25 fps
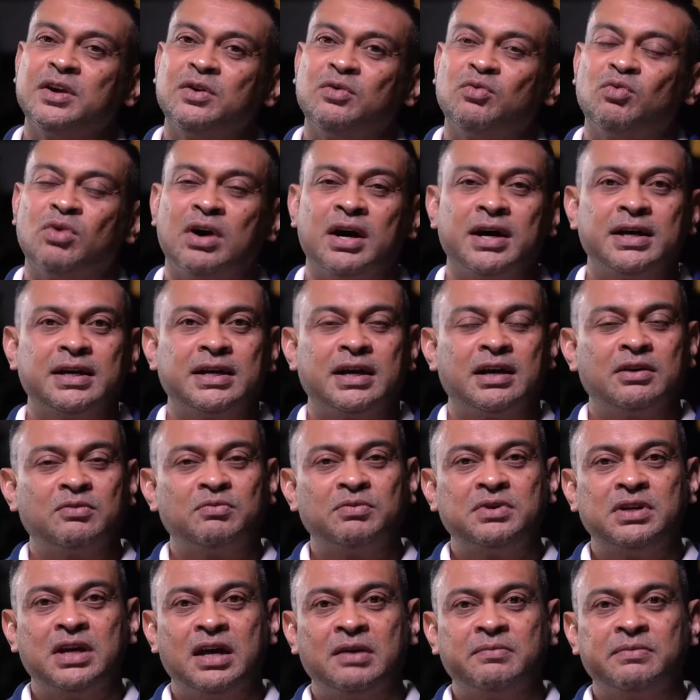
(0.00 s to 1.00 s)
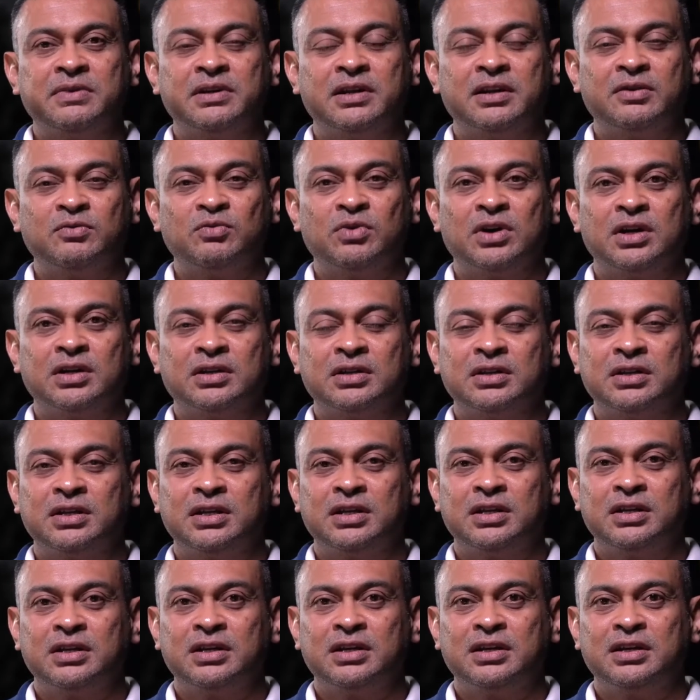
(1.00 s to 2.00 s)
Why can't we emulate what
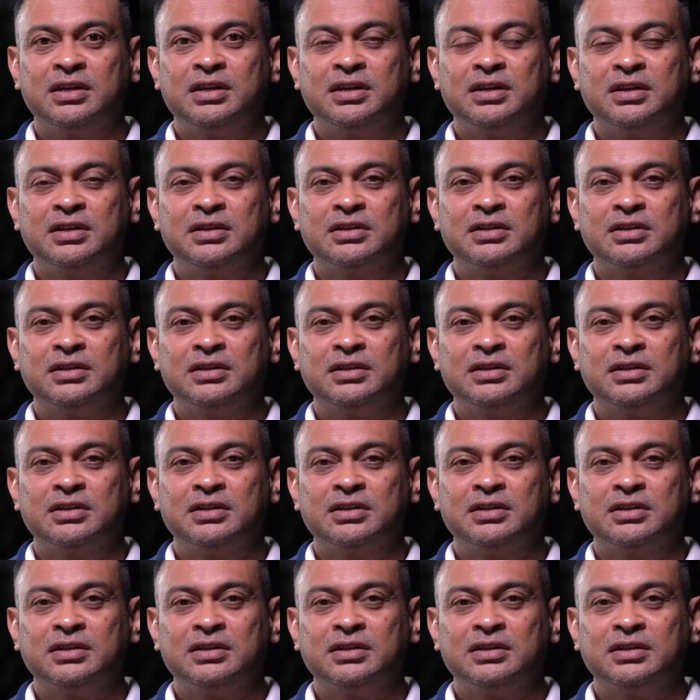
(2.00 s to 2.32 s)
the